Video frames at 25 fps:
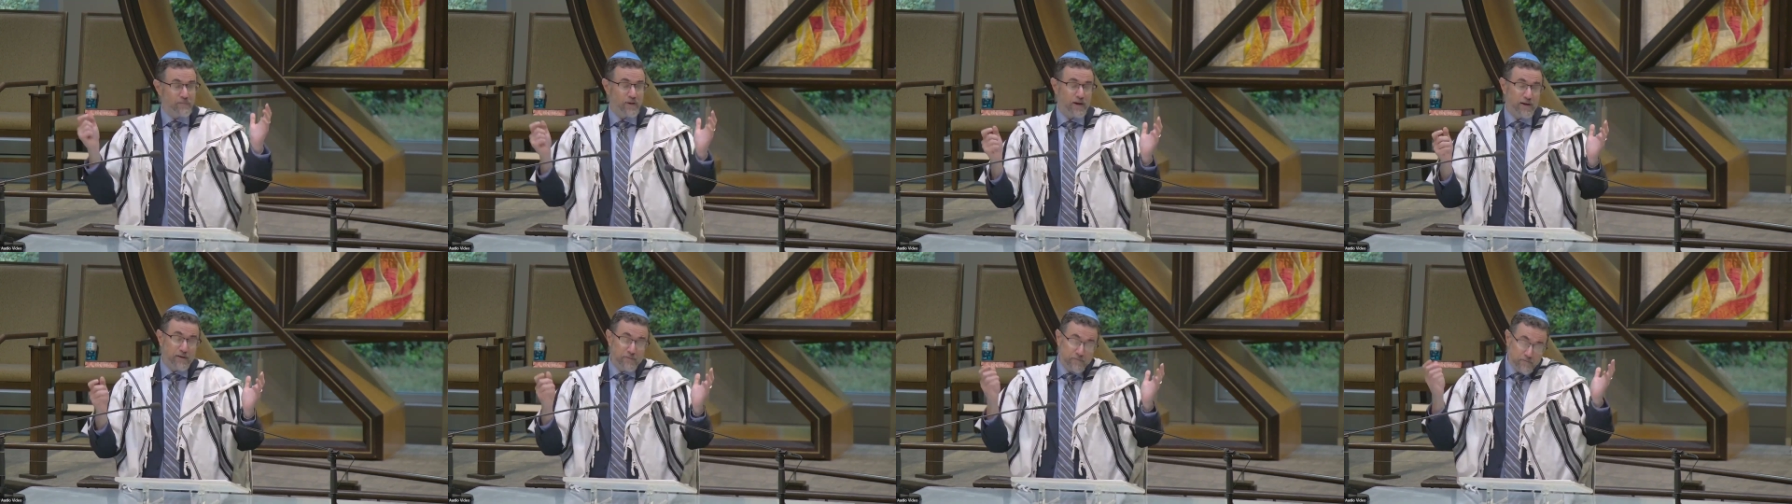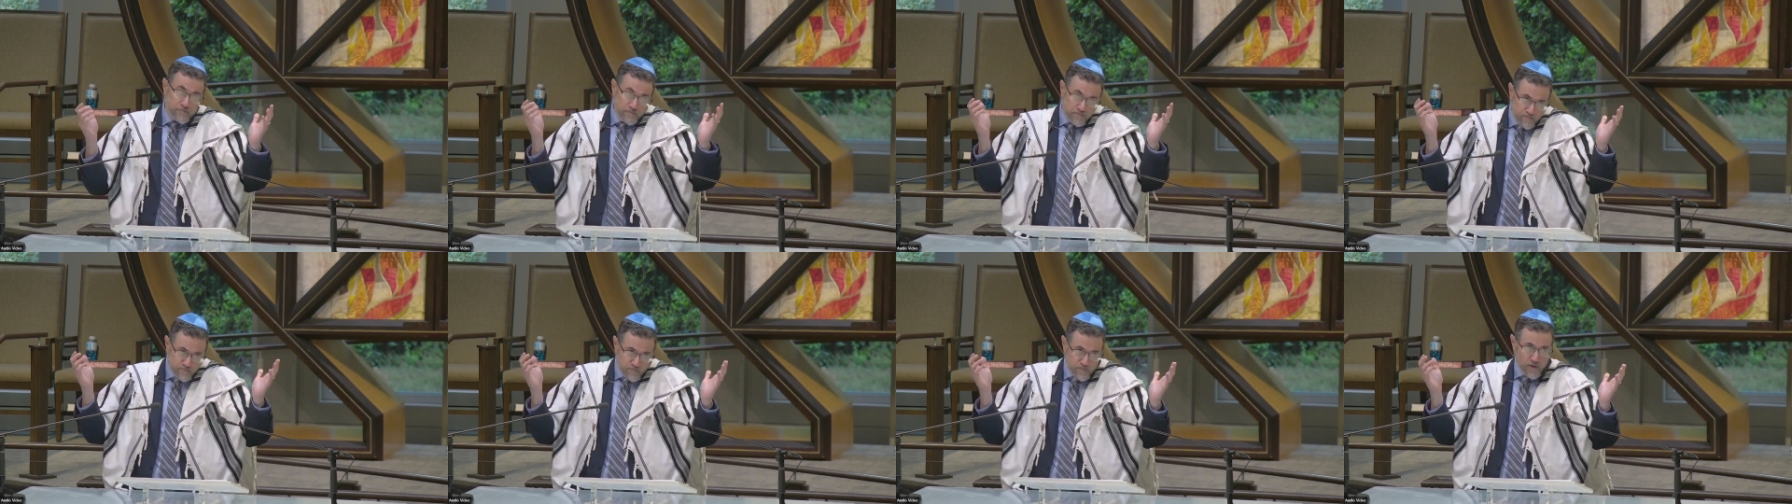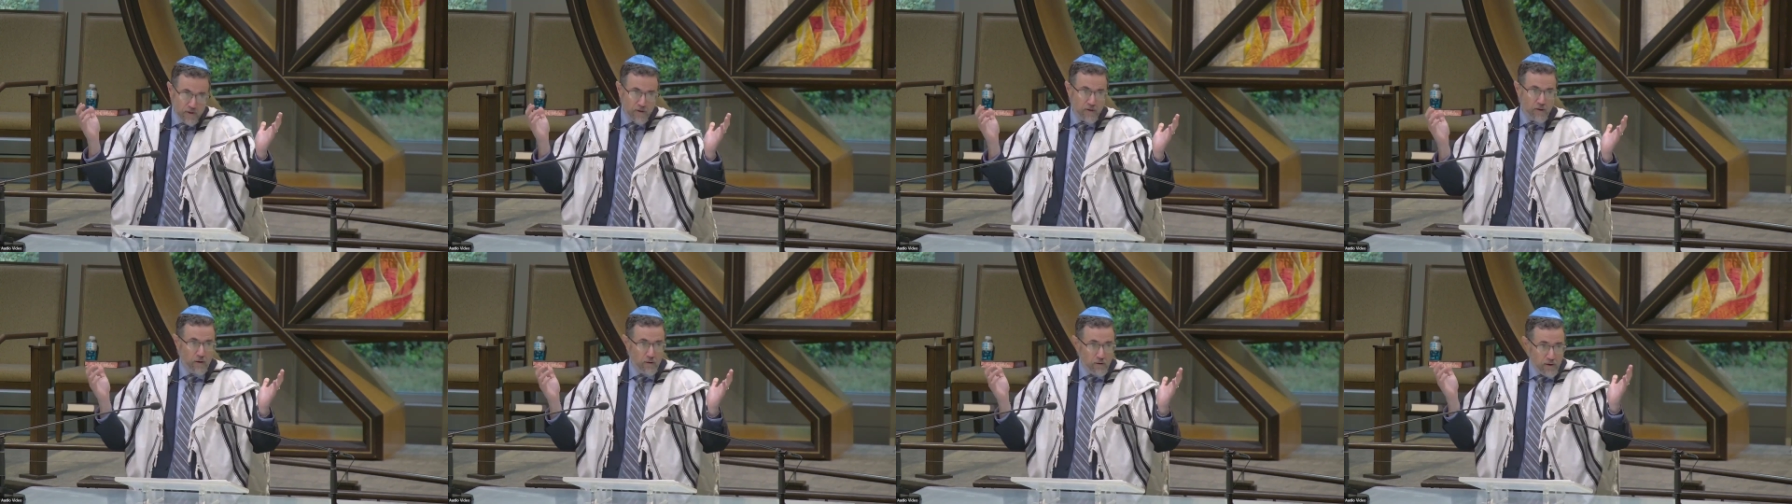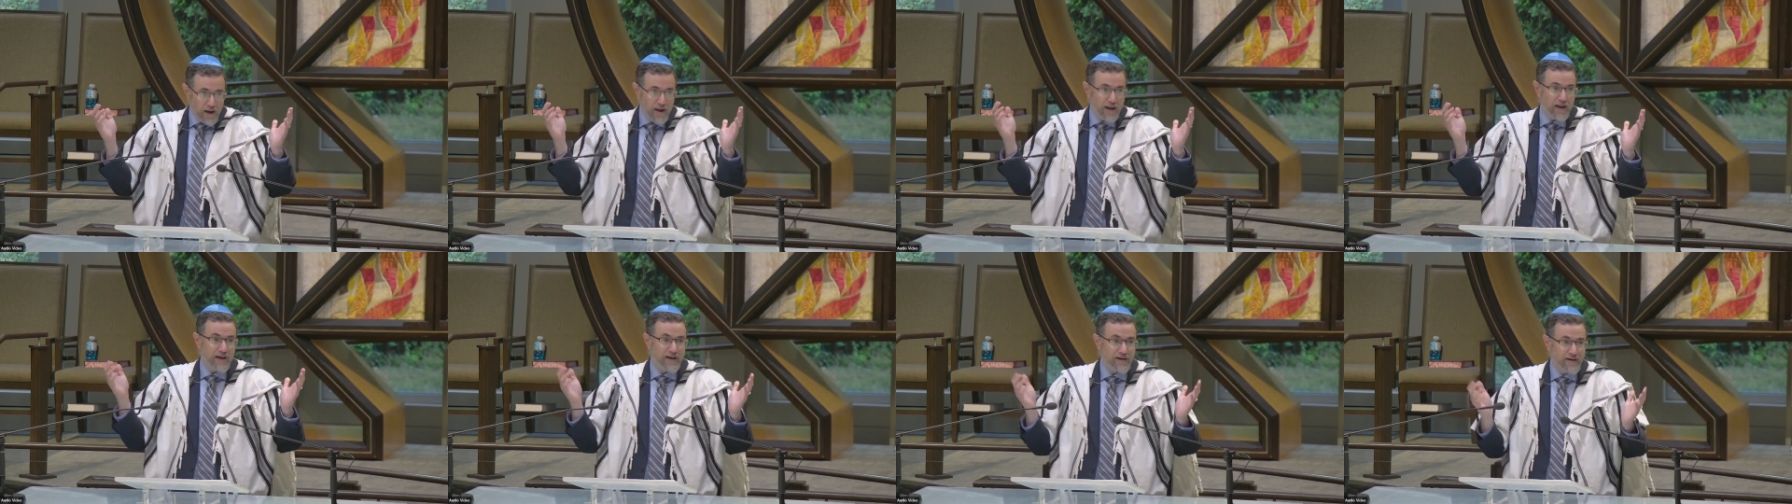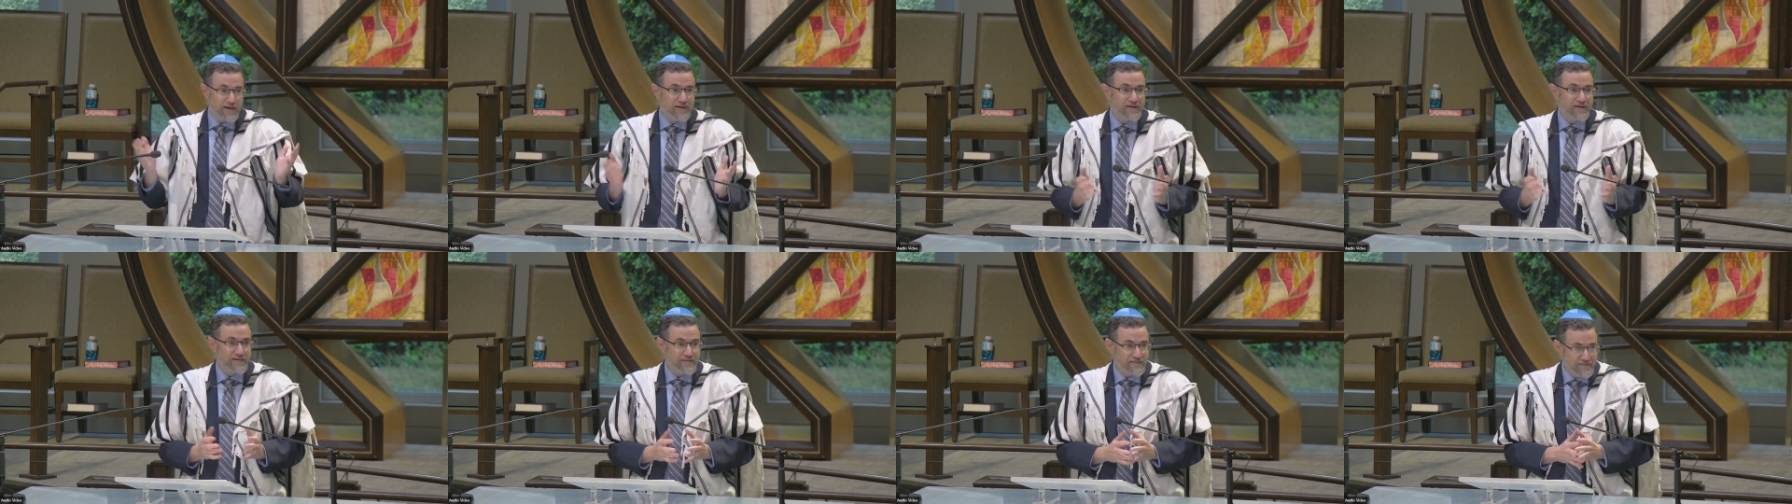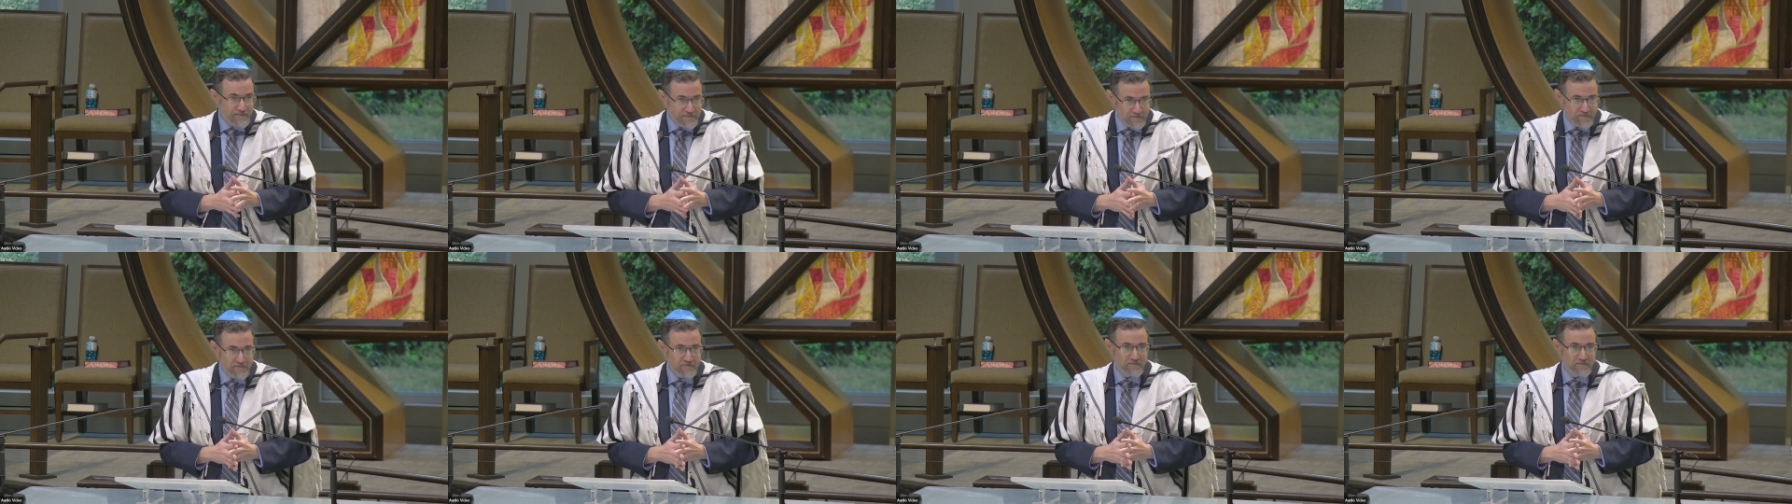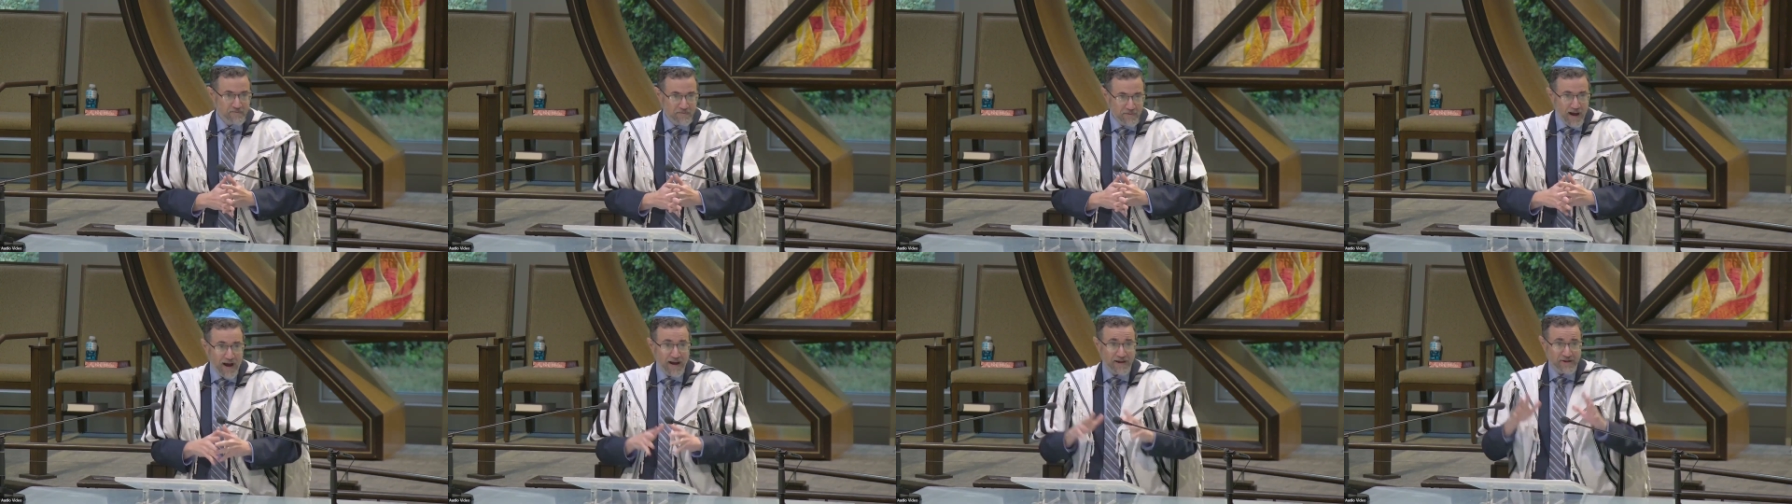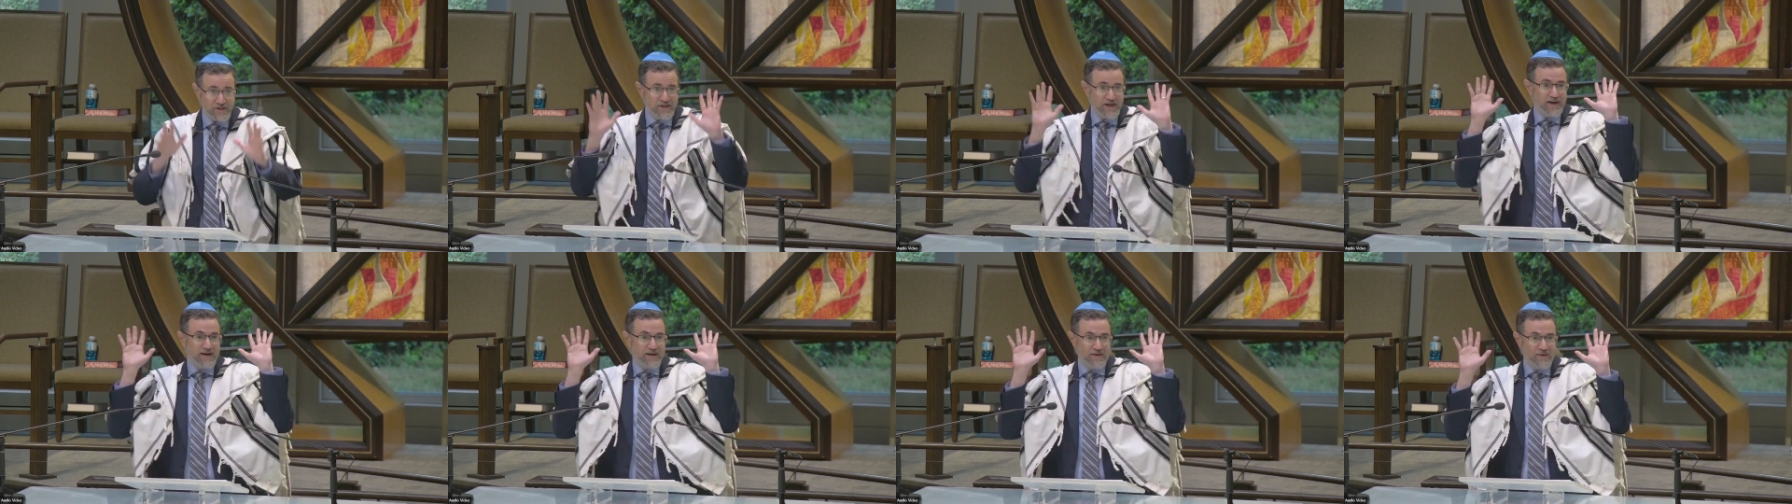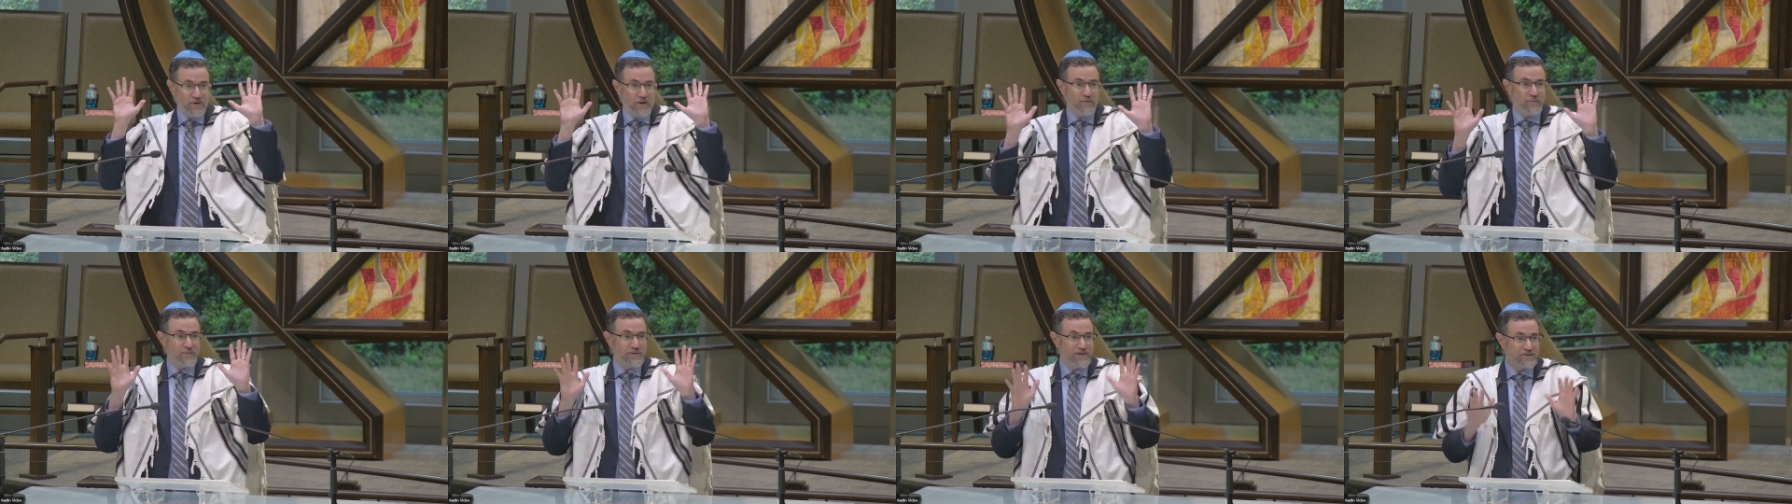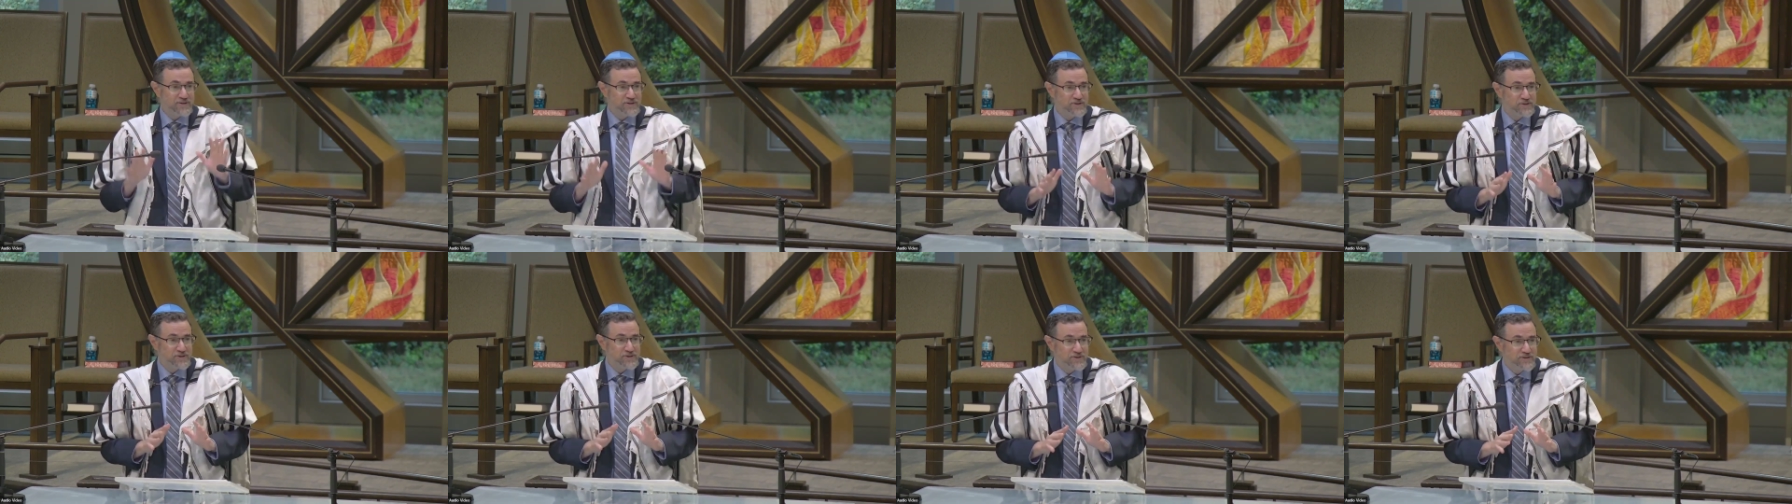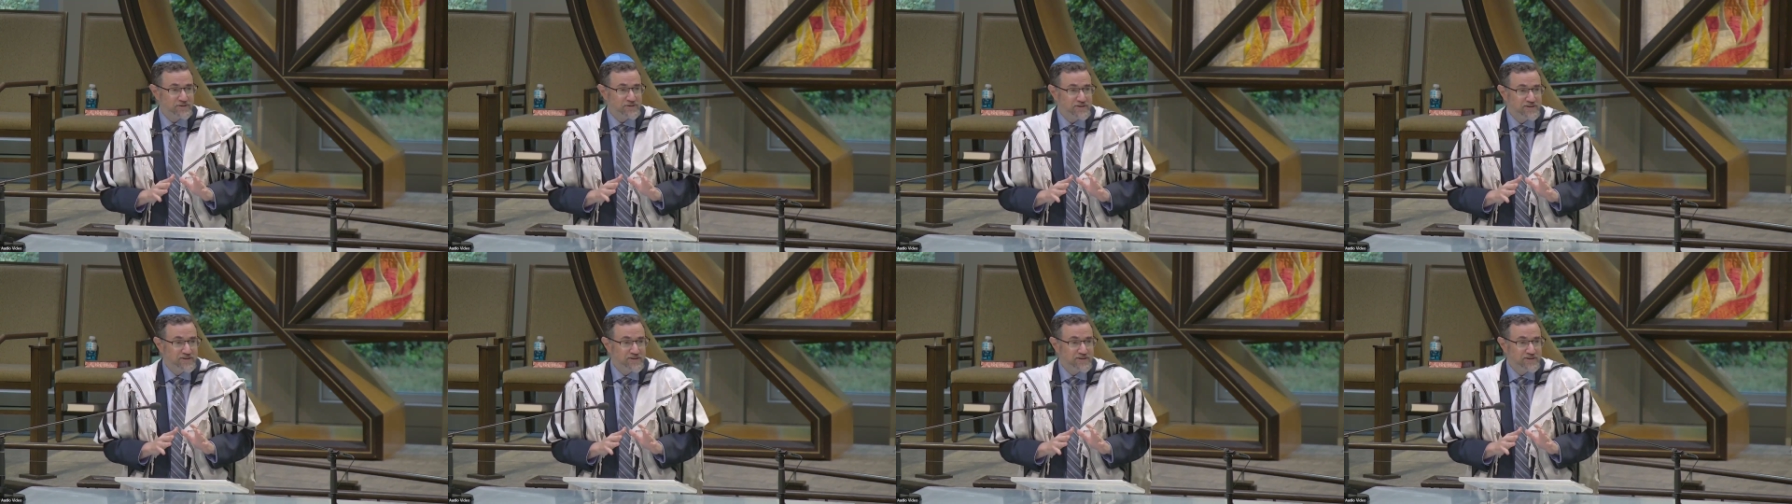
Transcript: I'm like, okay, not second homeless.